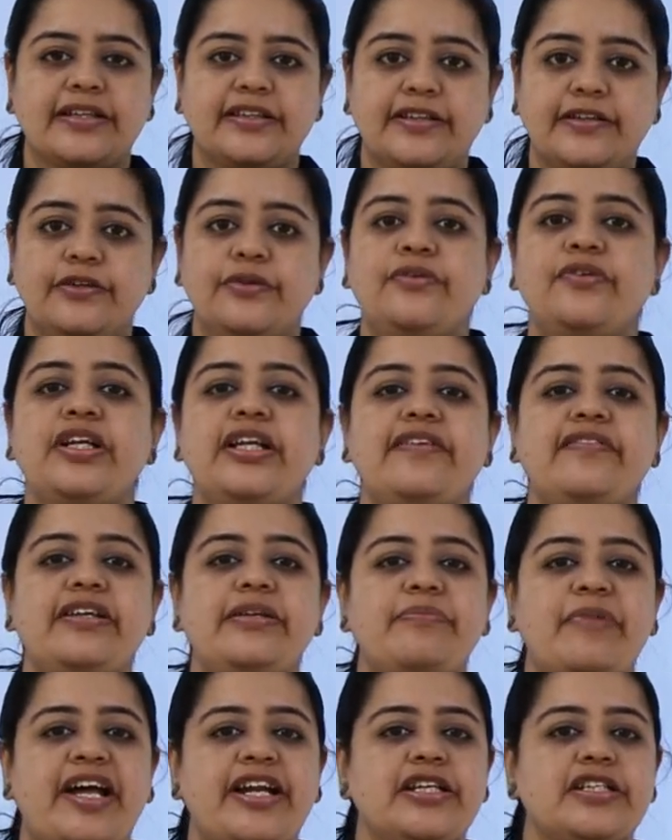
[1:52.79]
The lower
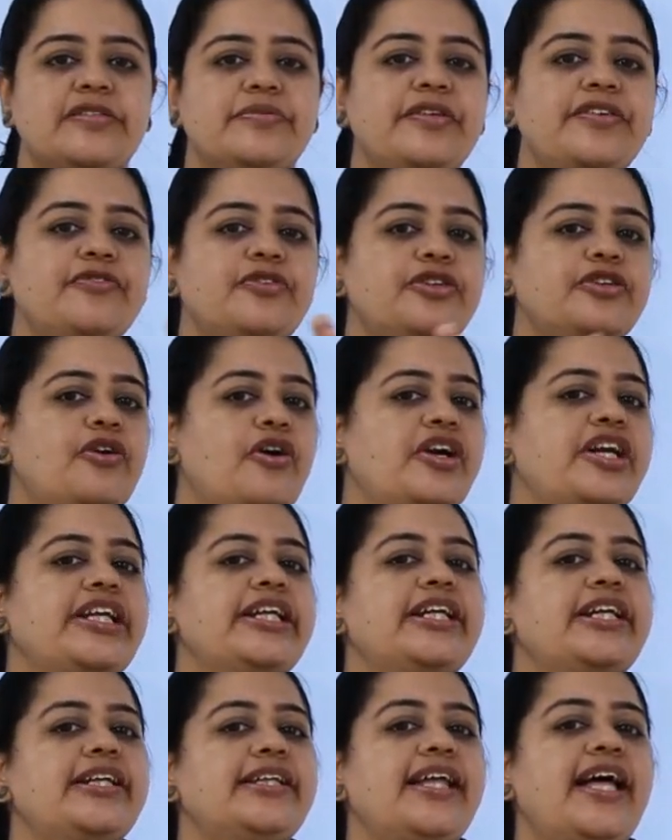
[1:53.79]
level management would
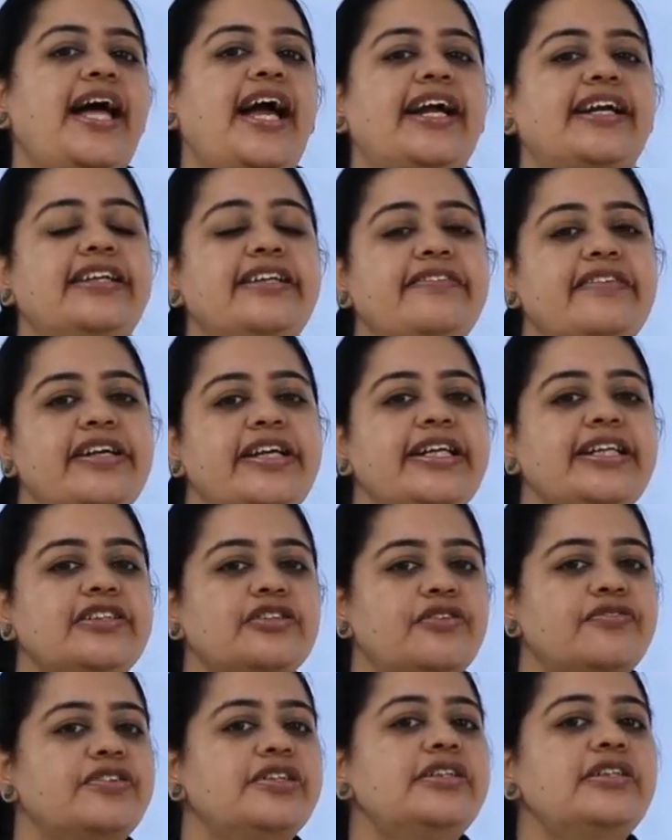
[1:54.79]
coordinate the
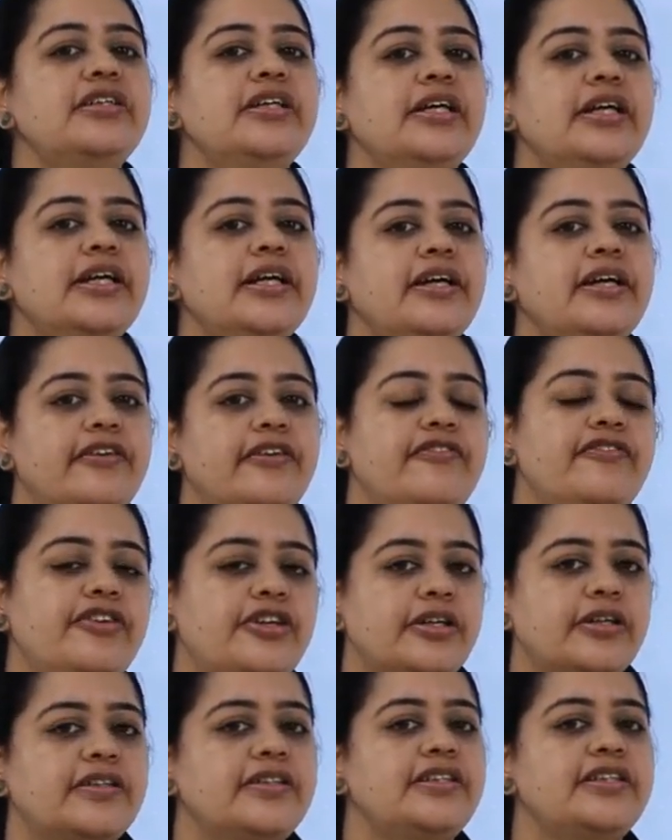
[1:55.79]
activities of the
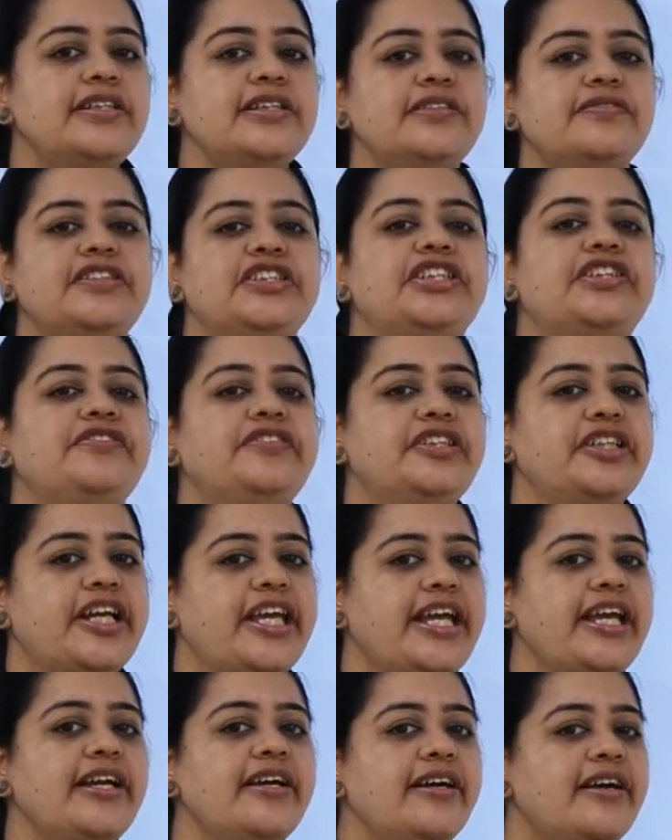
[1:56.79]
workers which are
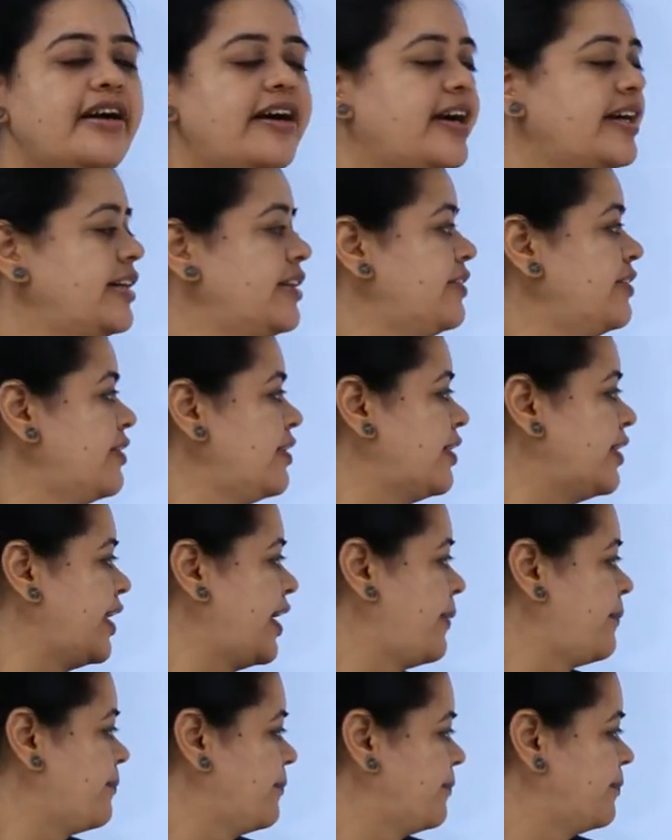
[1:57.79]
working under
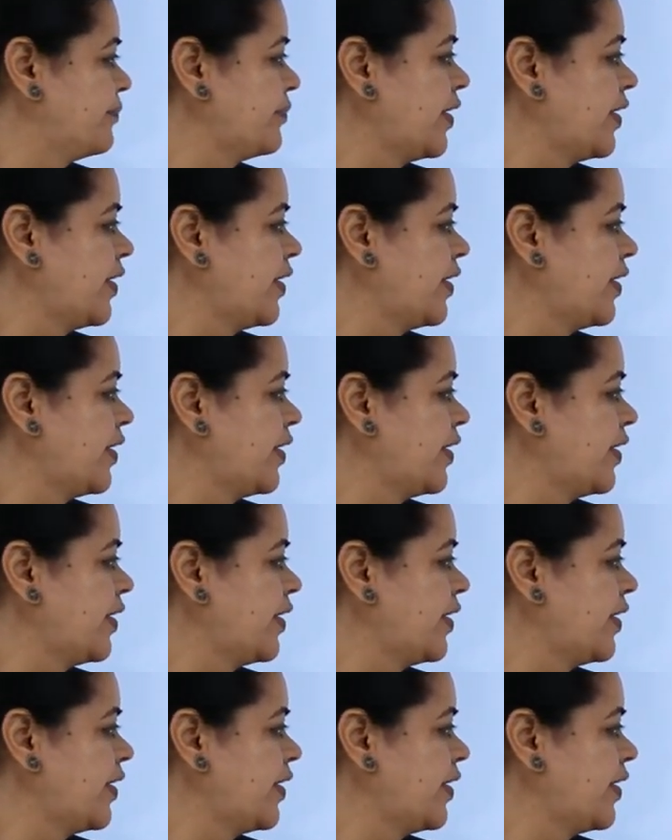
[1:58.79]
them.